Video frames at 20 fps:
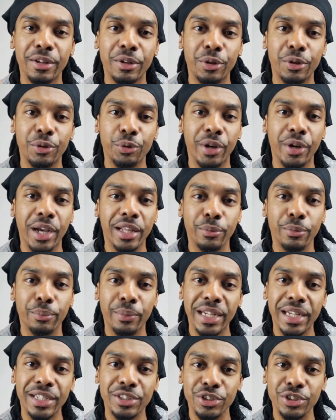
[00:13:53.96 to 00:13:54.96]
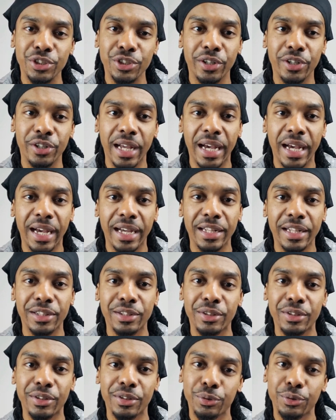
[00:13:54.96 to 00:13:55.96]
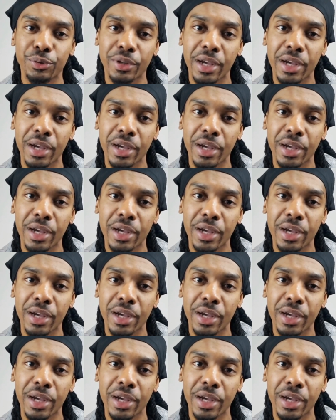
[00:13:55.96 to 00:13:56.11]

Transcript: you have to make sure that it's